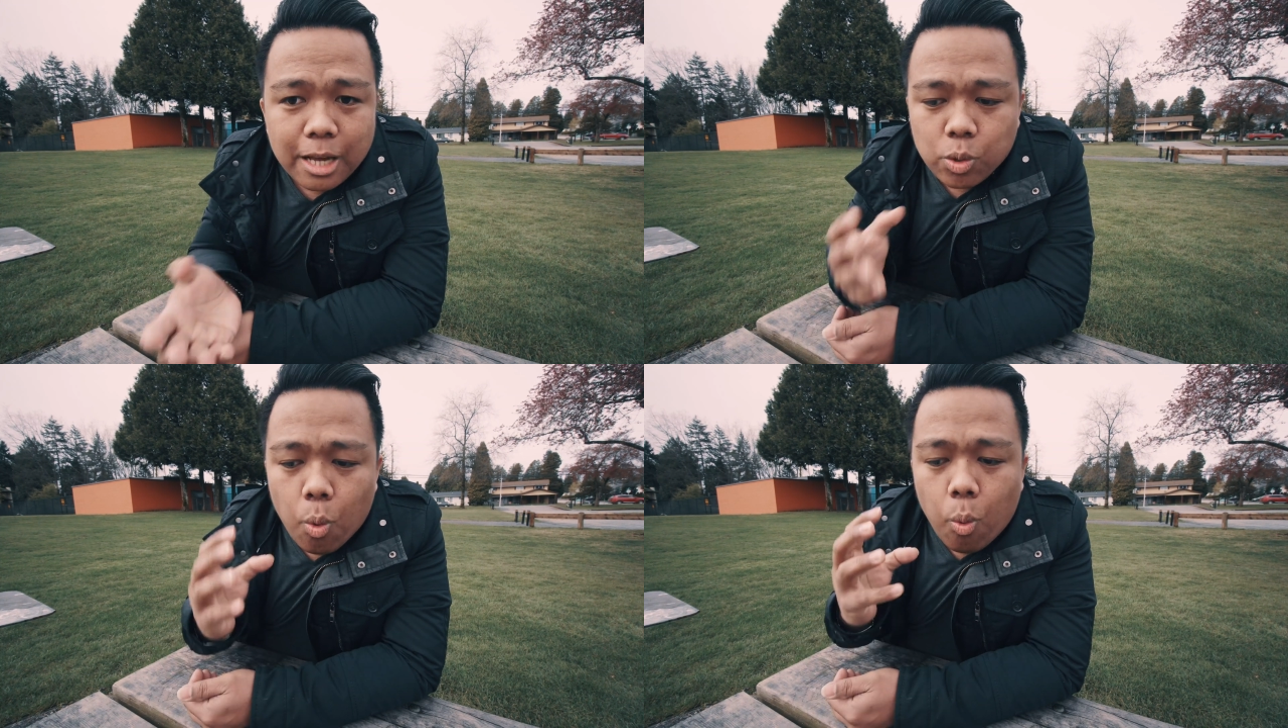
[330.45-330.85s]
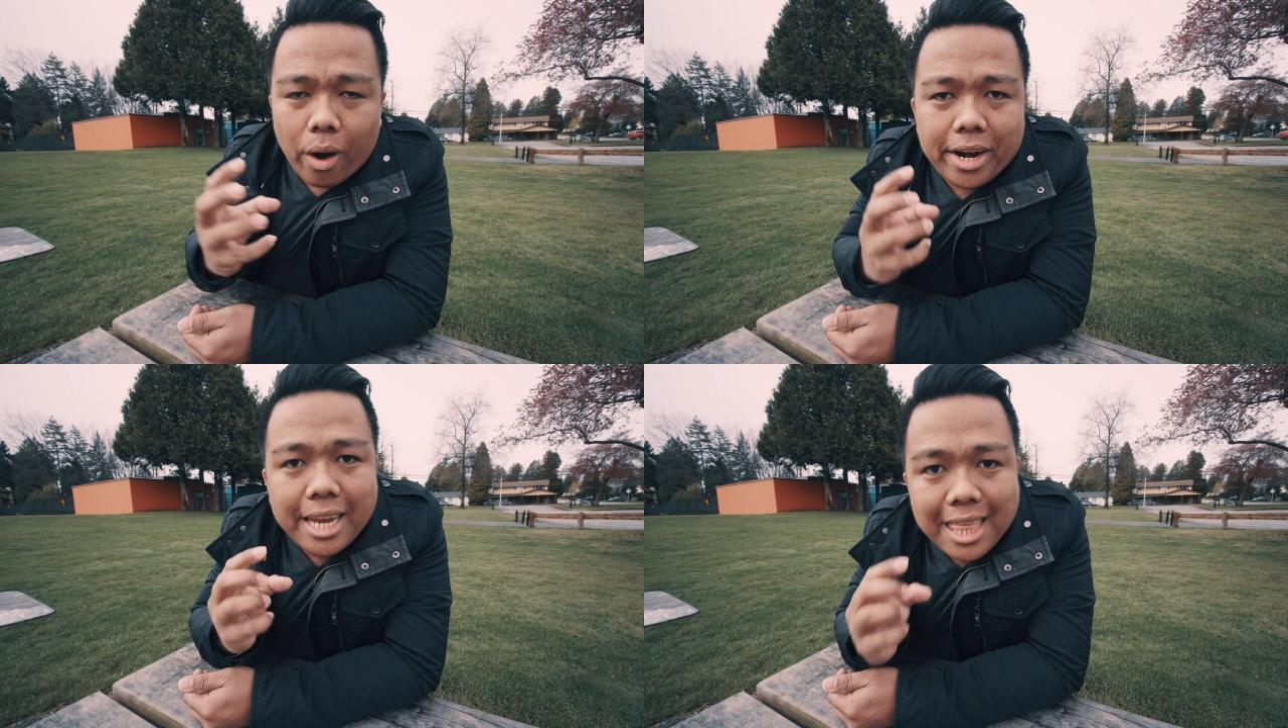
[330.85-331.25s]
So
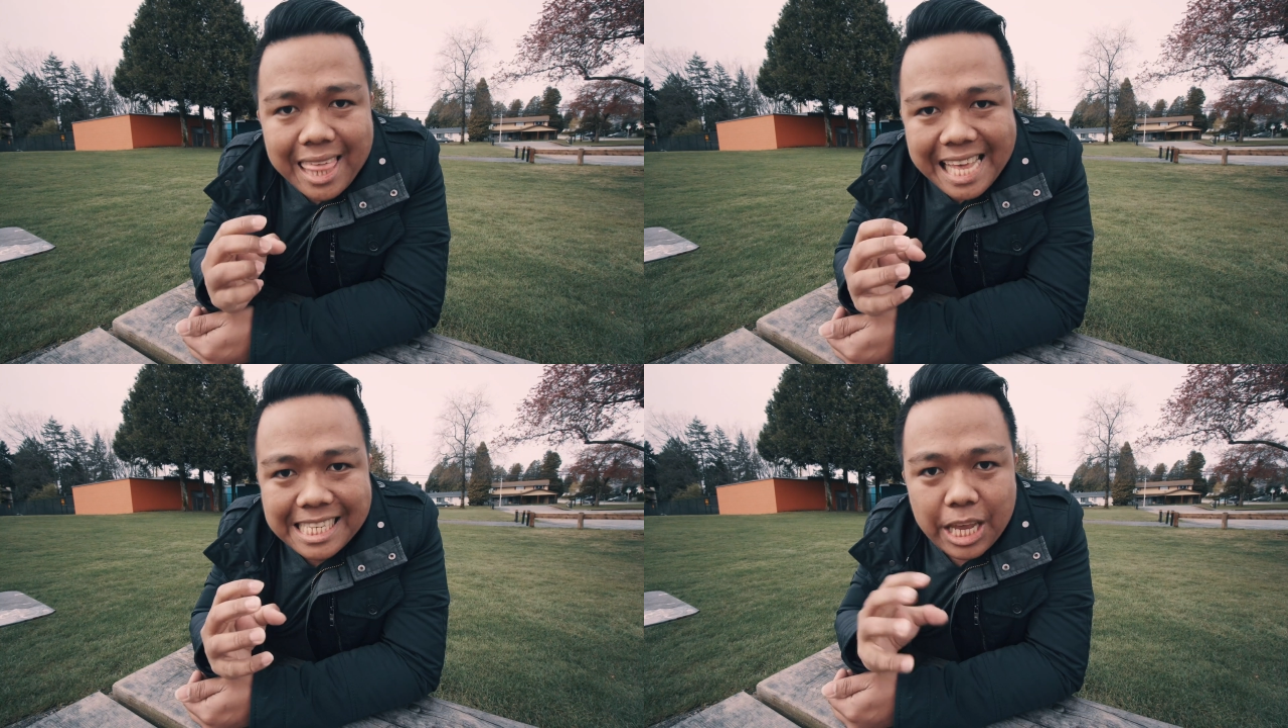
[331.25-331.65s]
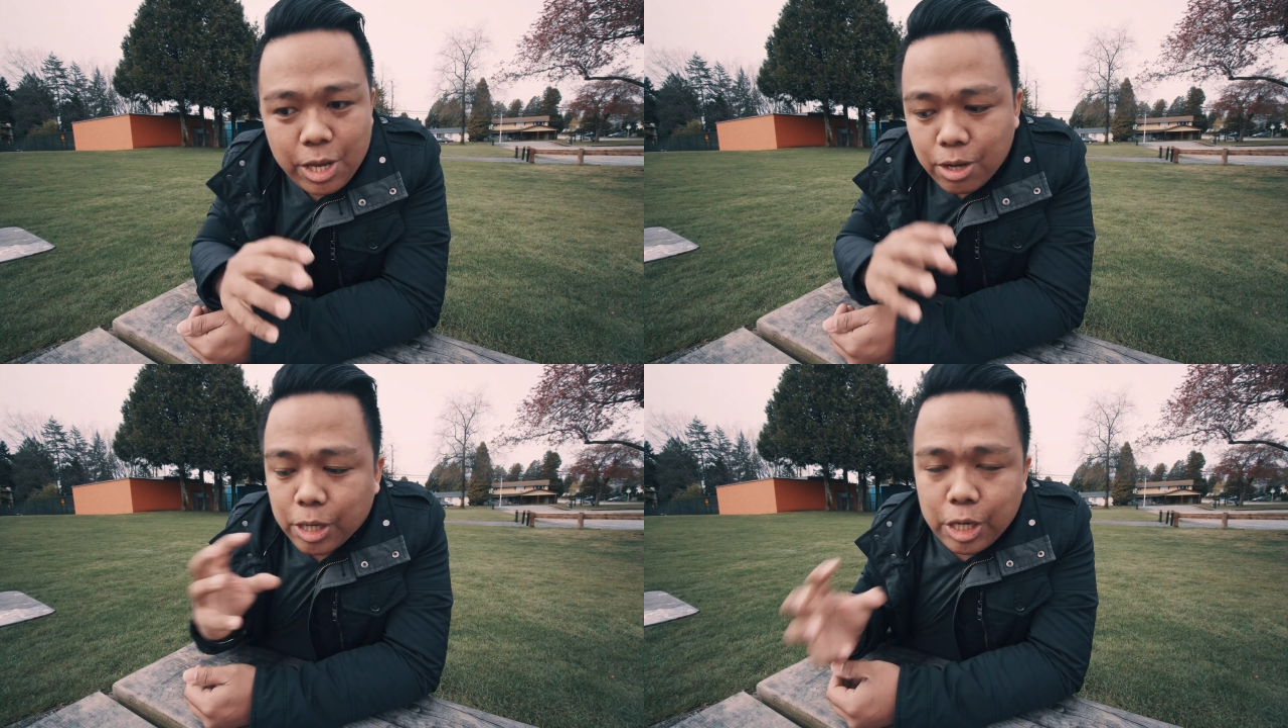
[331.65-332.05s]
what are the things that
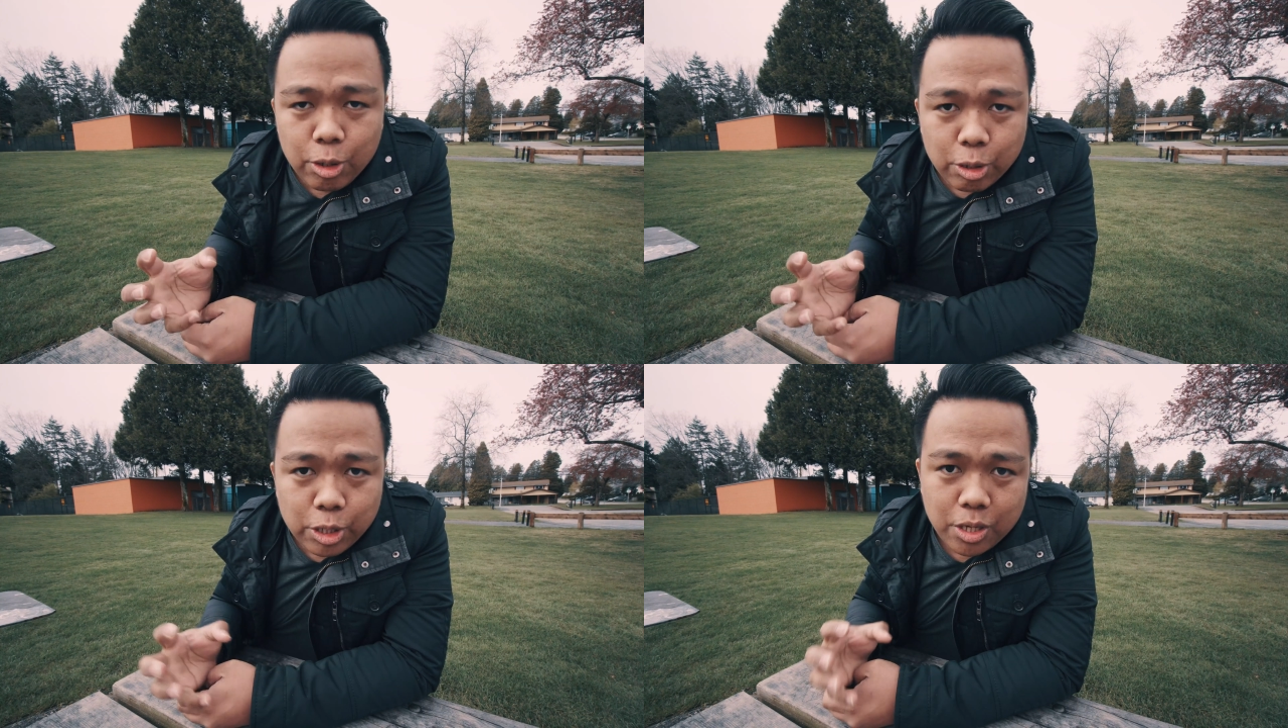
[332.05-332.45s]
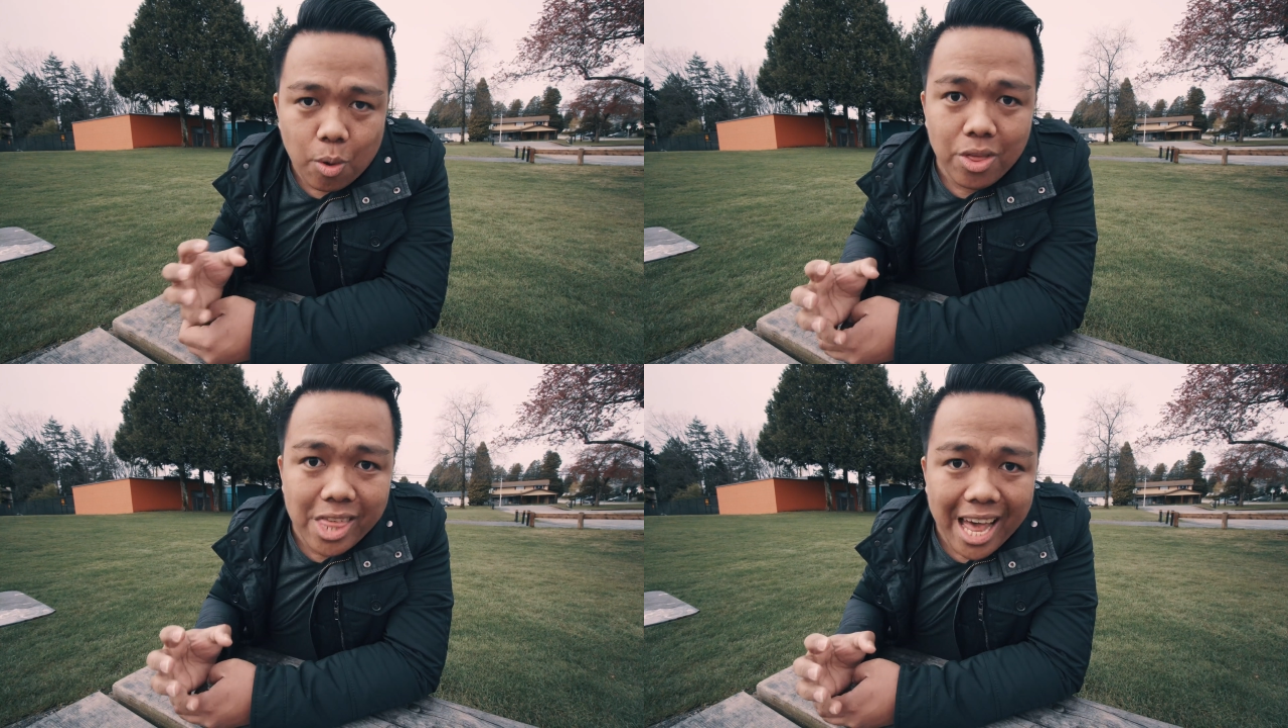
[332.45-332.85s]
you could do
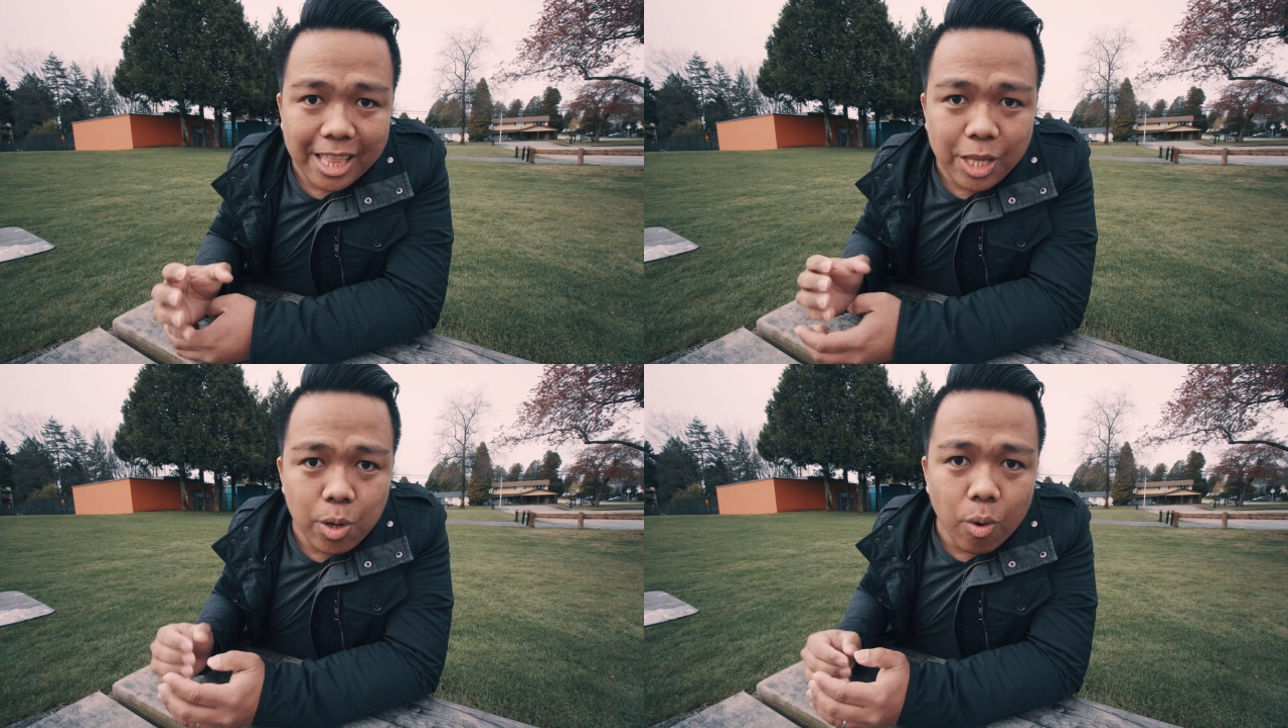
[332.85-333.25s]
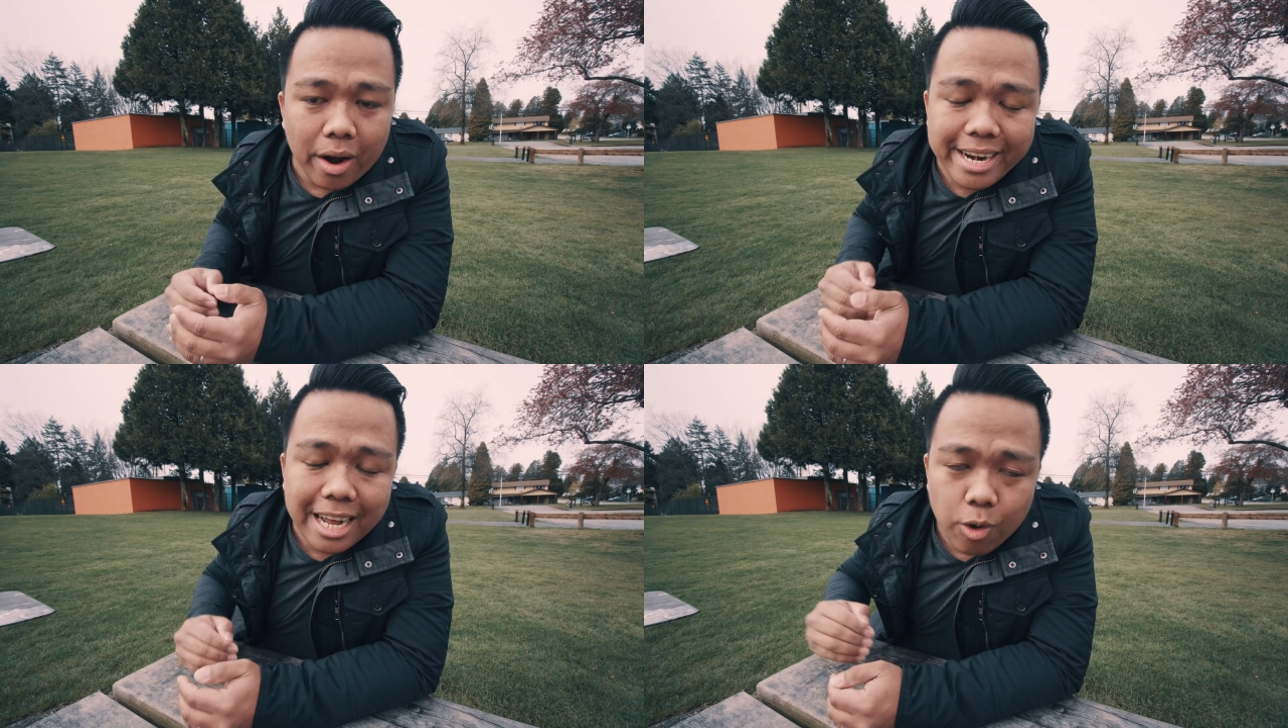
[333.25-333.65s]
so that you
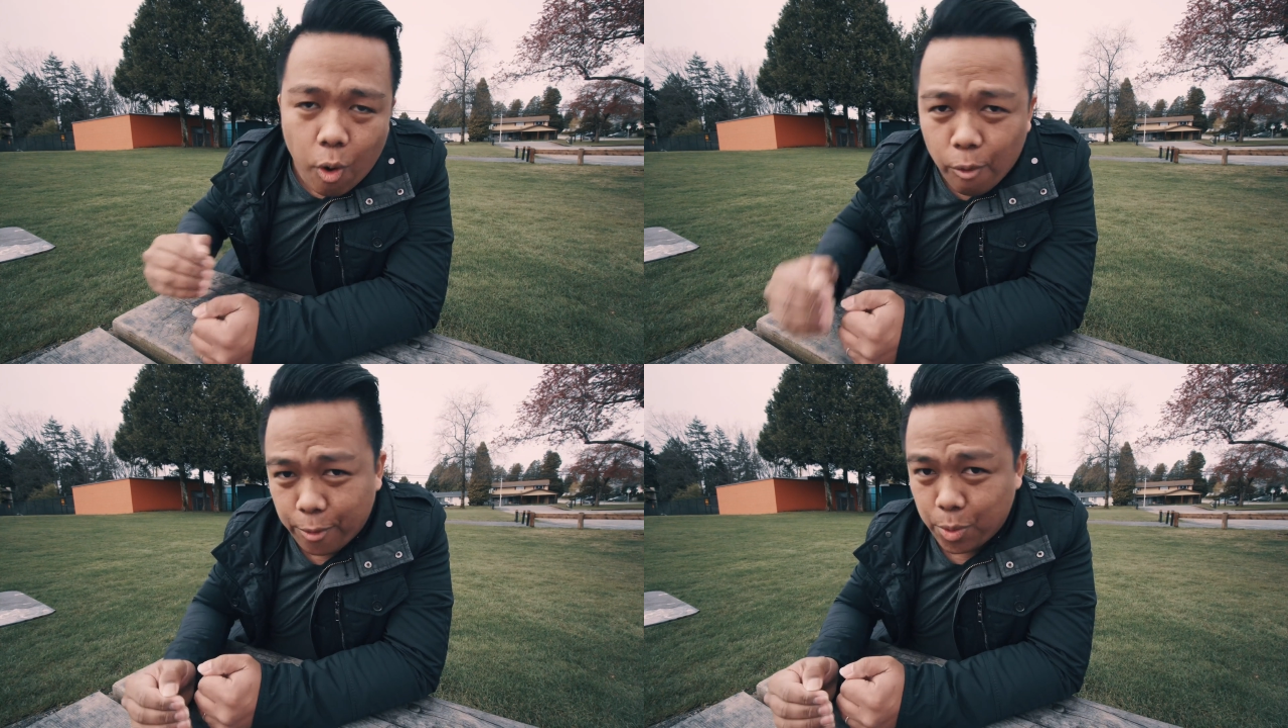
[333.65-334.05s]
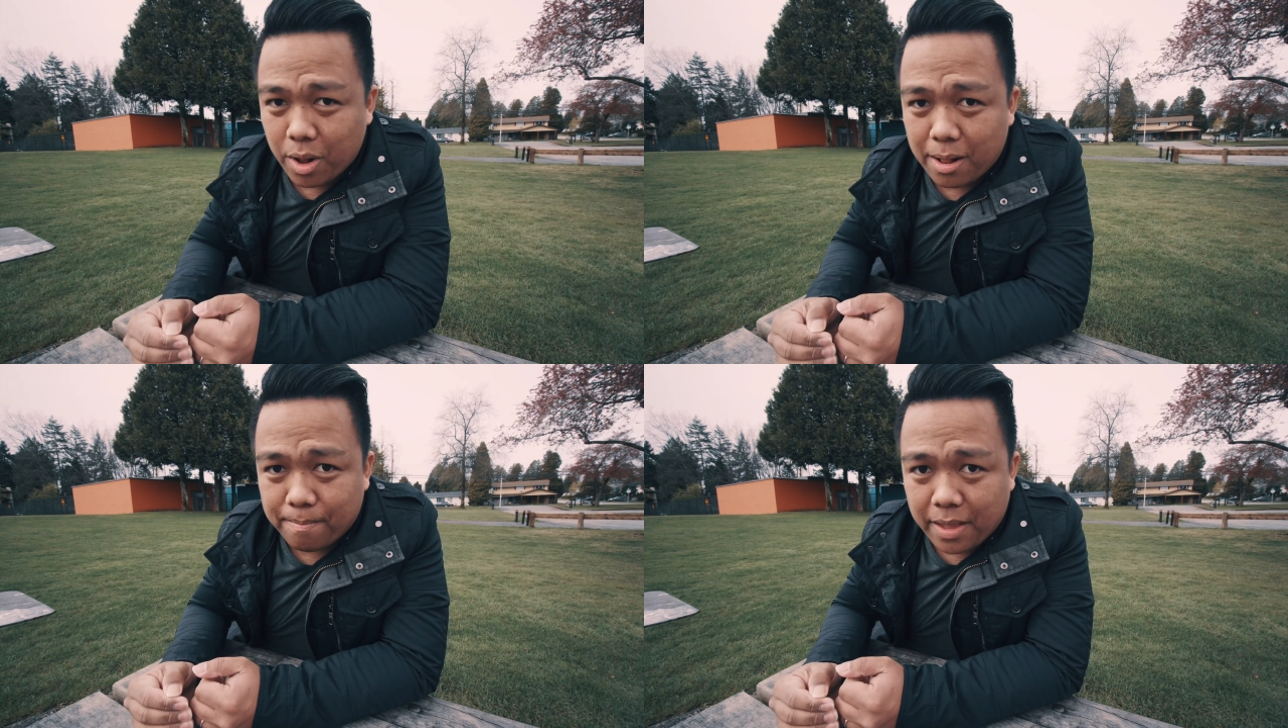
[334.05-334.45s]
are not
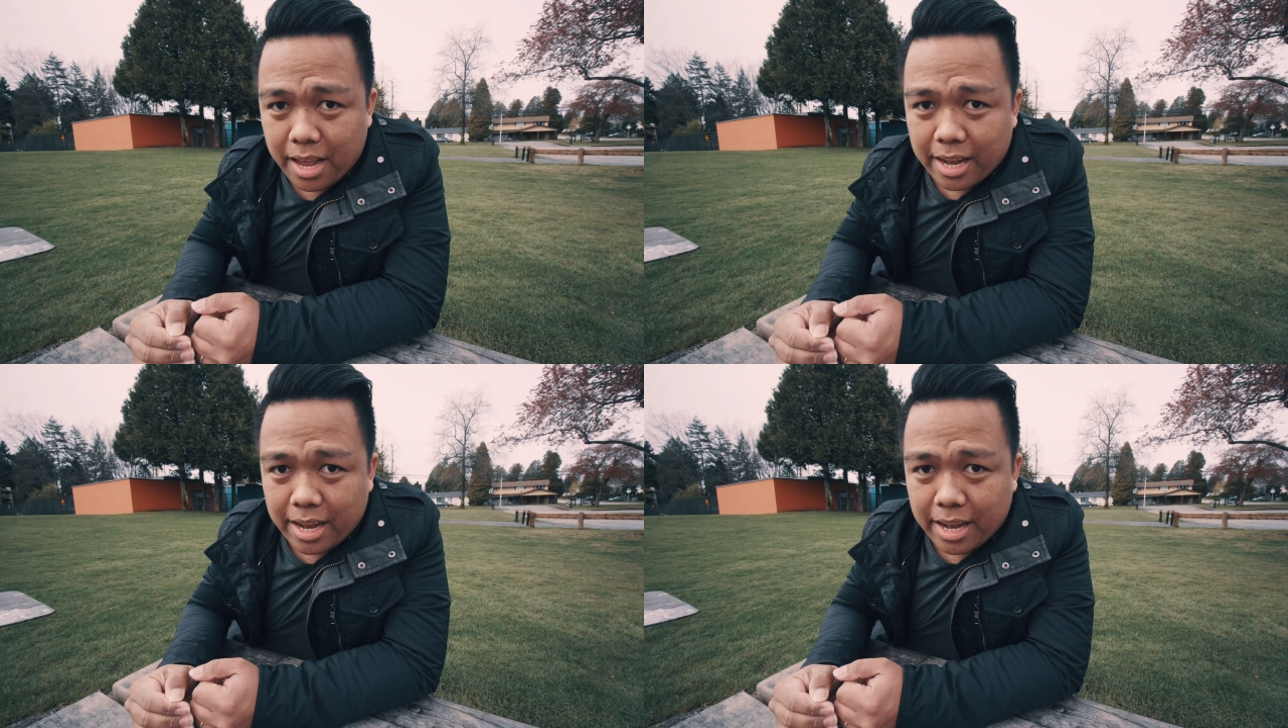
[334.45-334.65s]
overwhelmed?